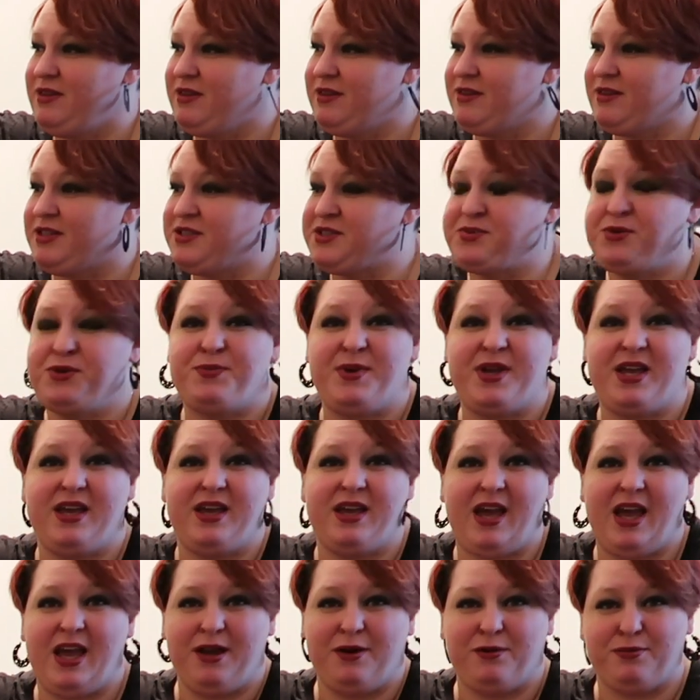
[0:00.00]
this would
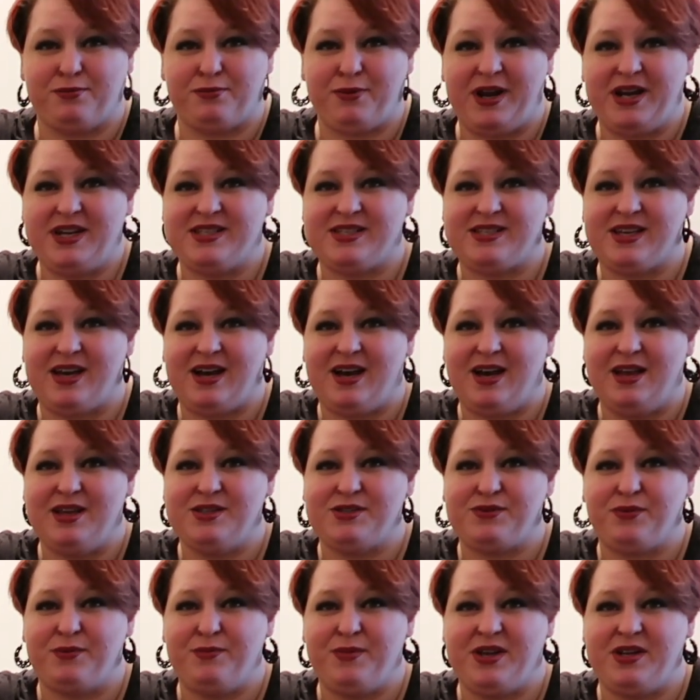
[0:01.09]
be a great size
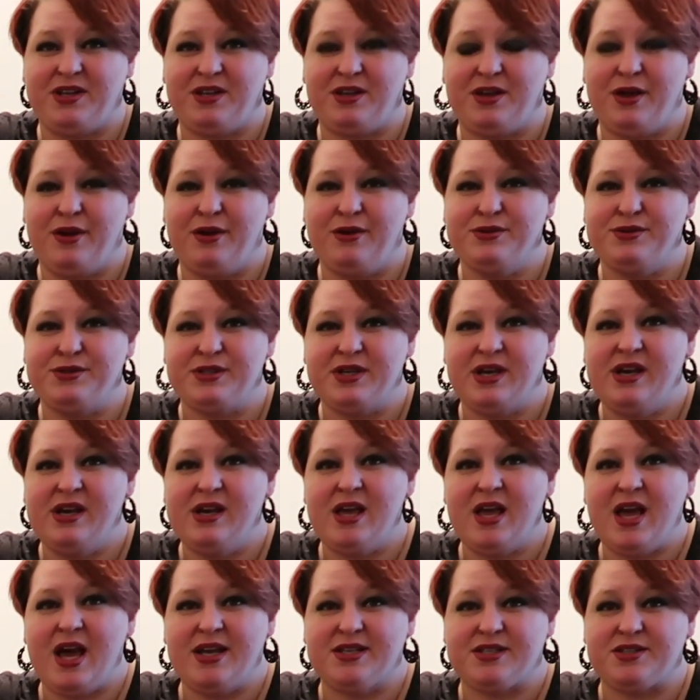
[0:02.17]
for me to use
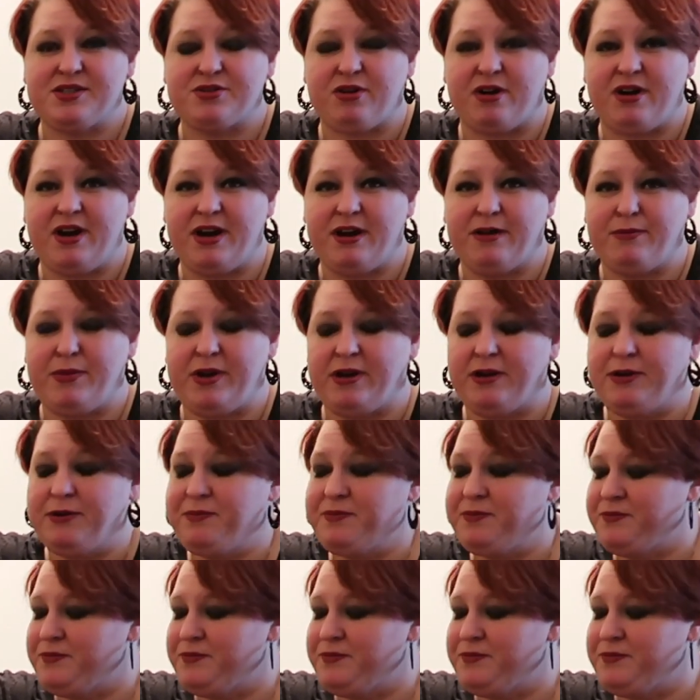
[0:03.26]
as a scrying mirror.